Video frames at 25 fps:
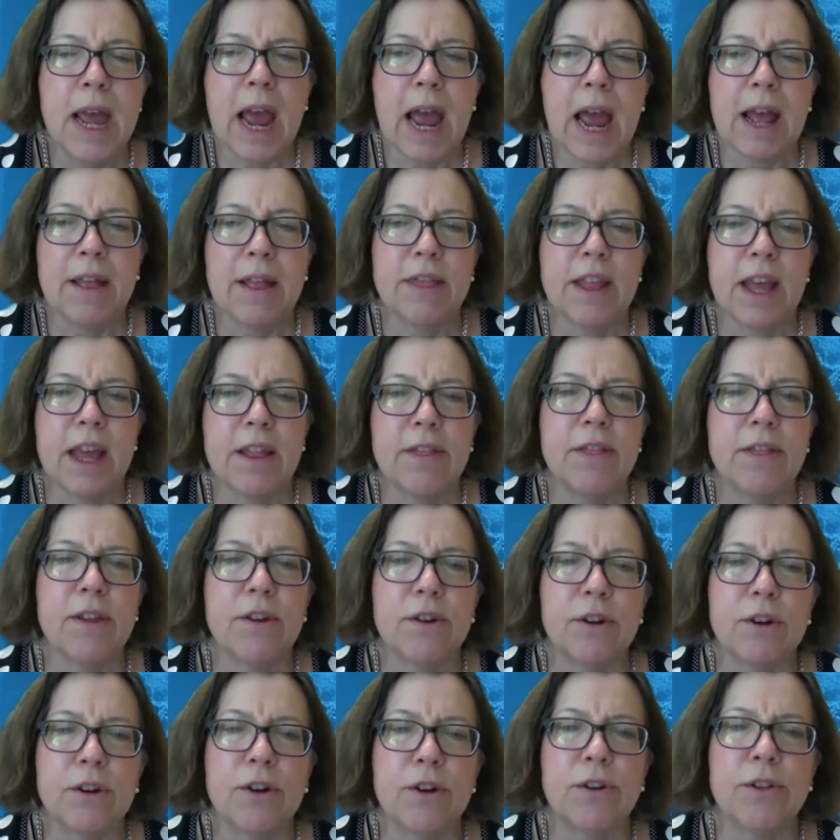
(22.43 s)
And then
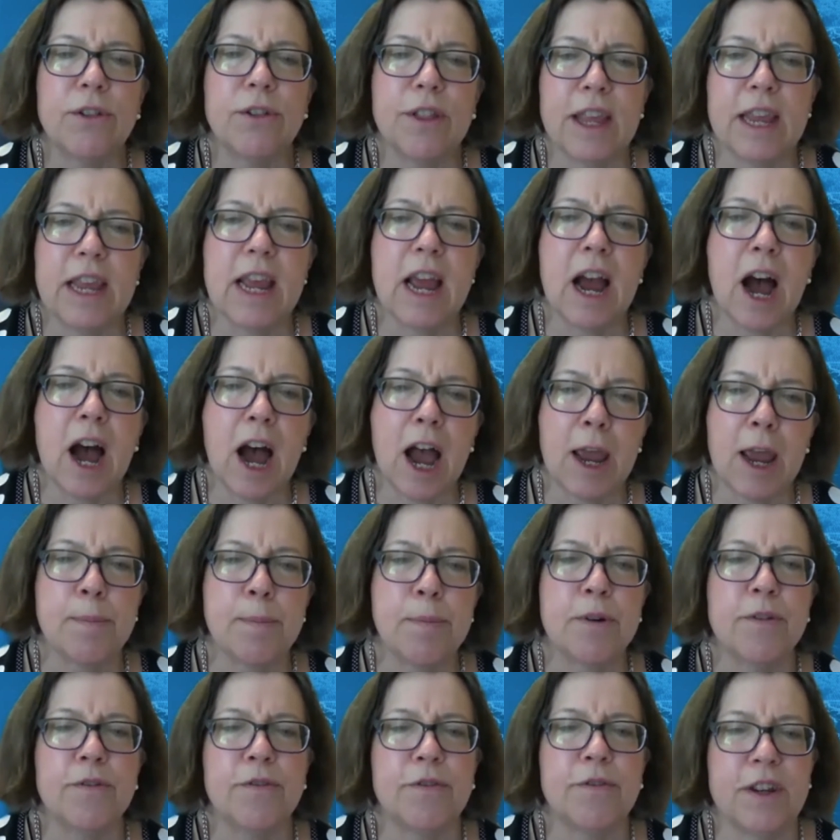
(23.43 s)
there are the
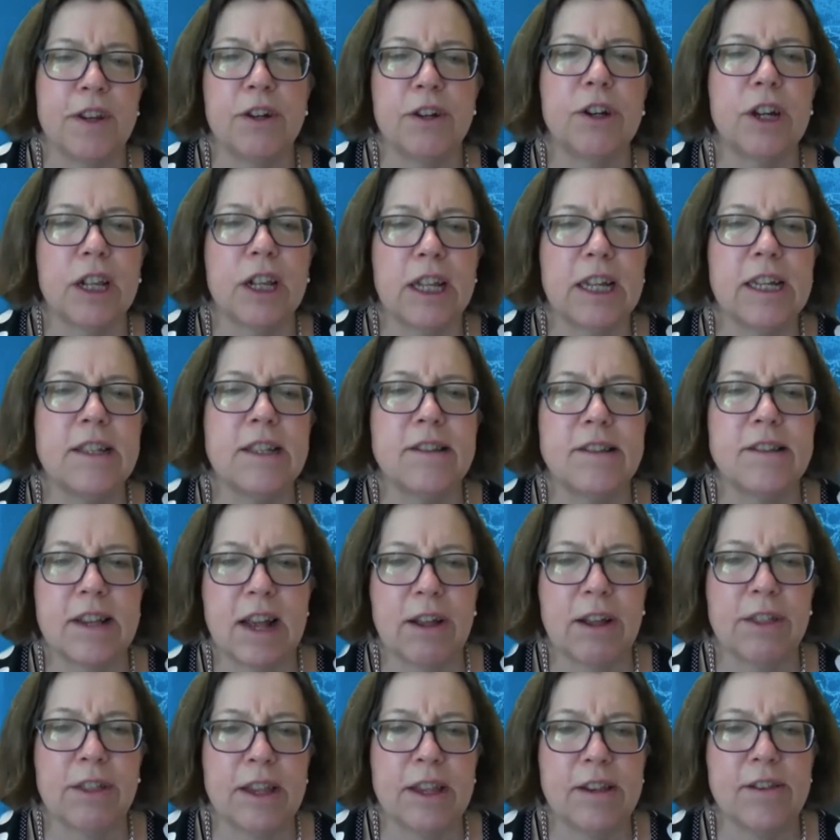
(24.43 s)
hypervirulent
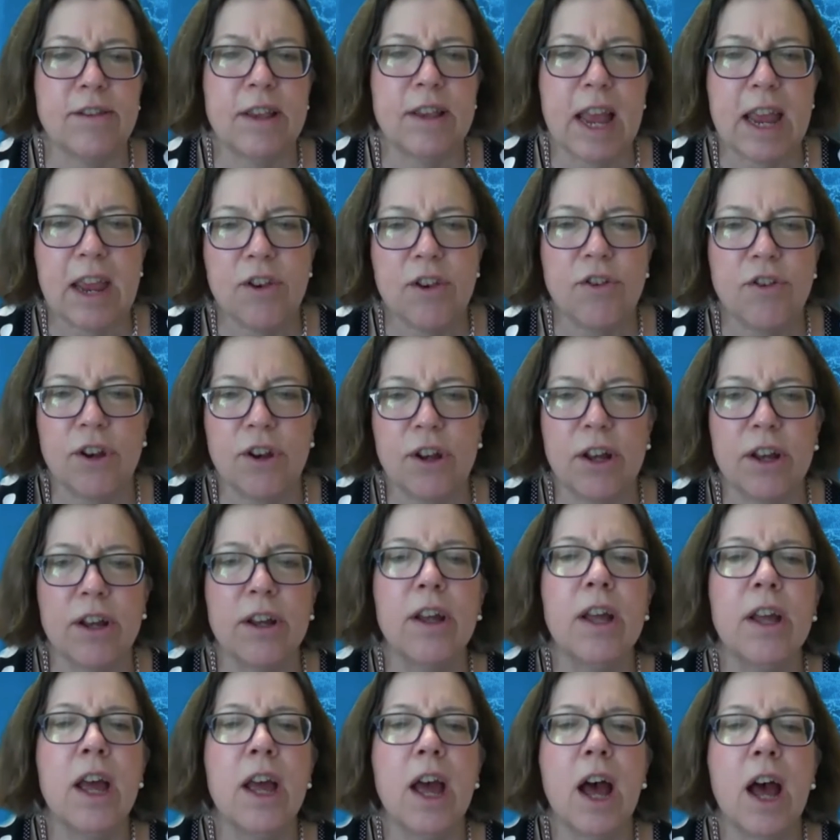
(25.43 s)
Southeast Asia
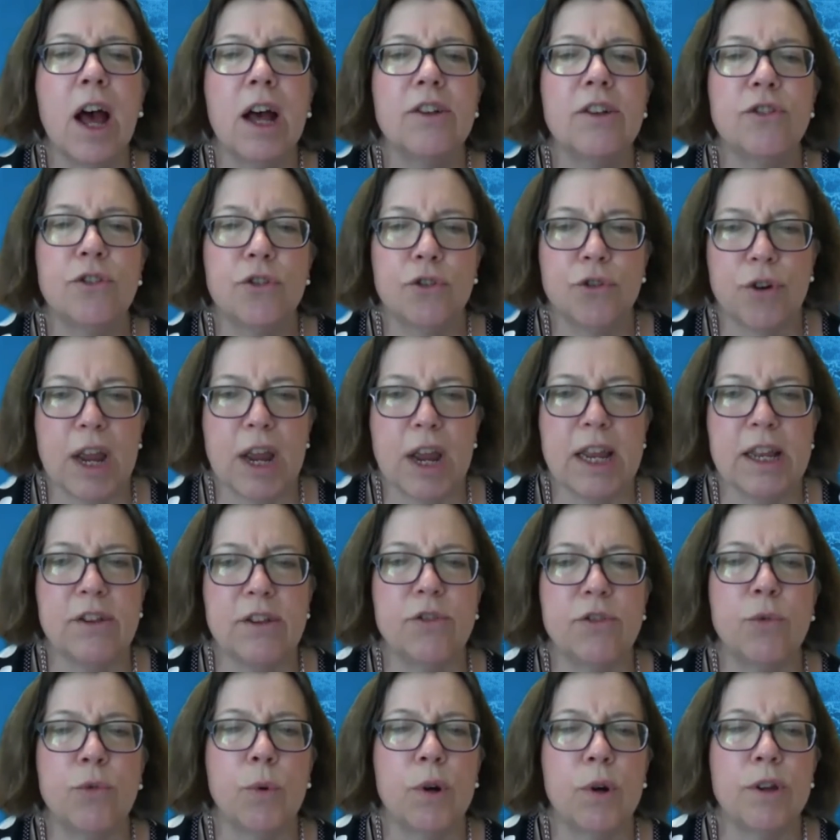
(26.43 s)

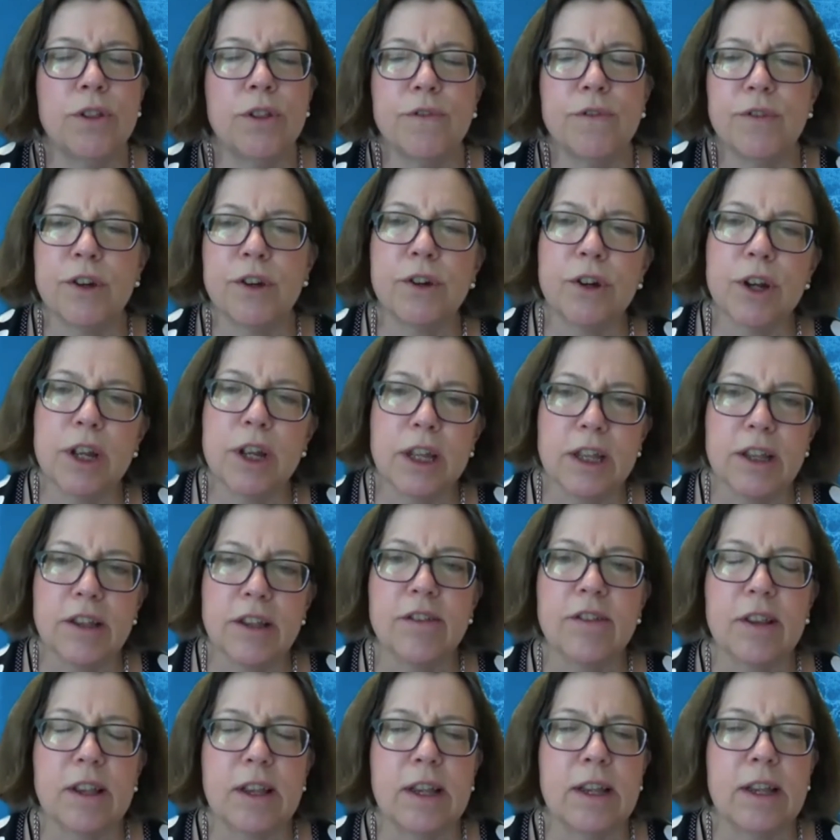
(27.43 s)
strains, where the
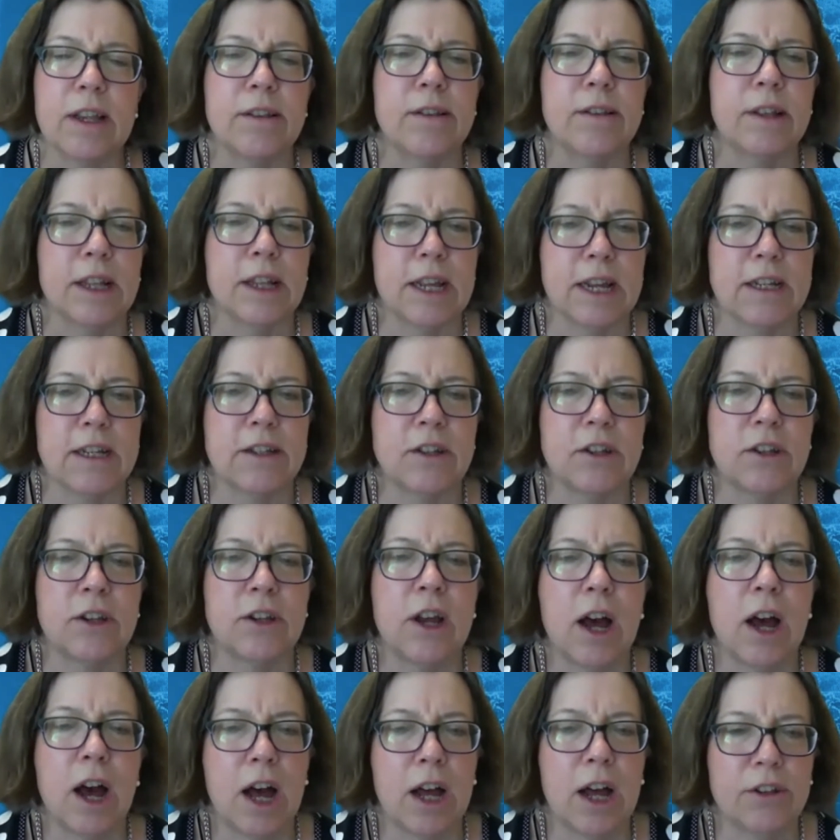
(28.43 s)
virulence is linked
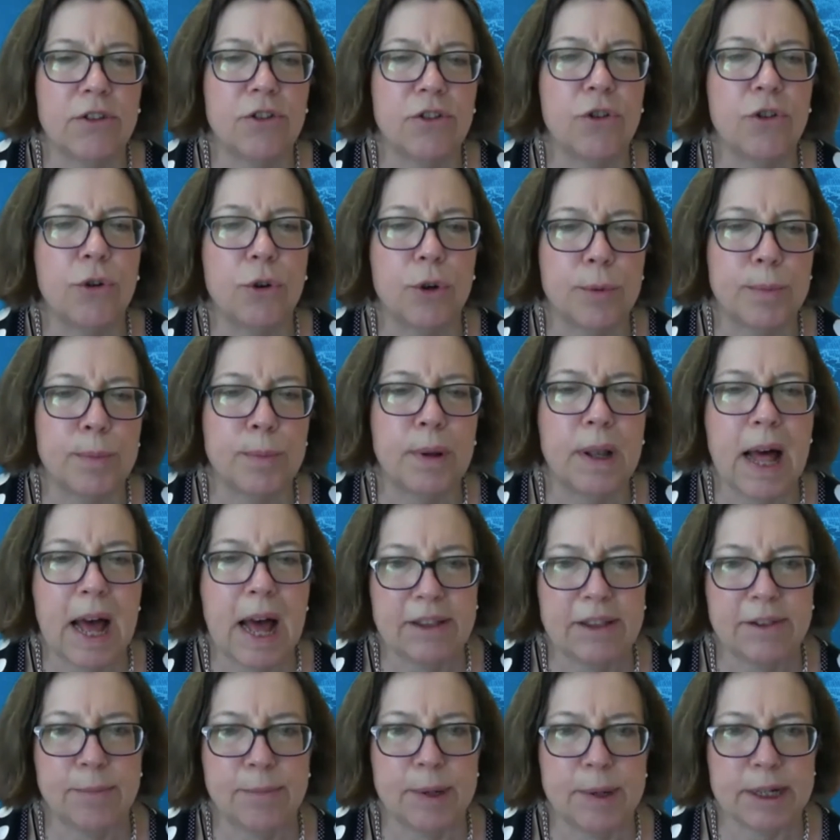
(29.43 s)
to a
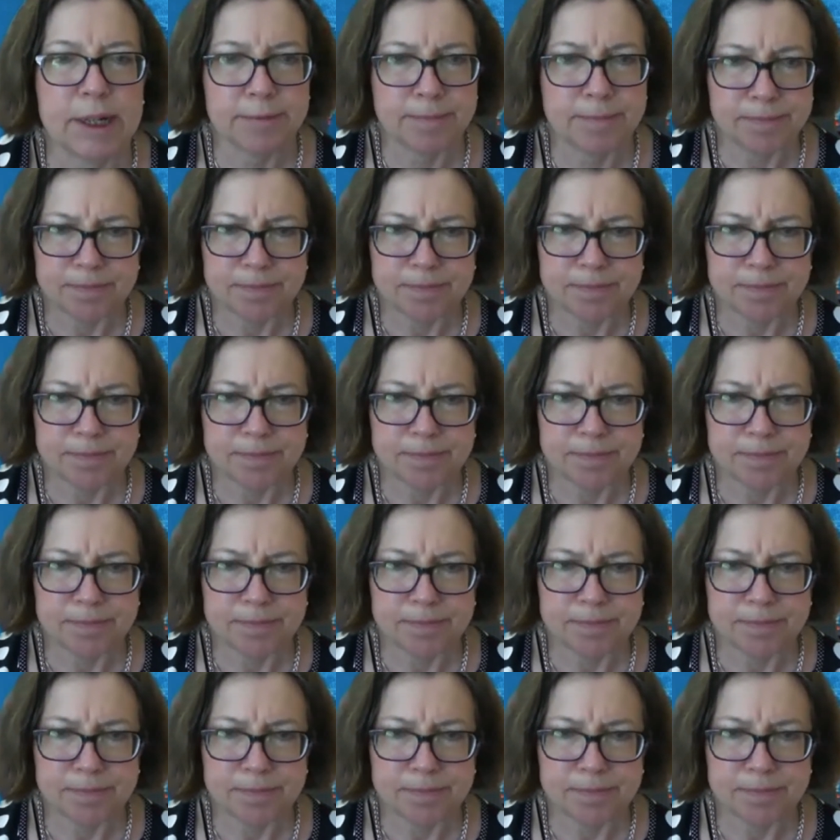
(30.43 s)
plasmid.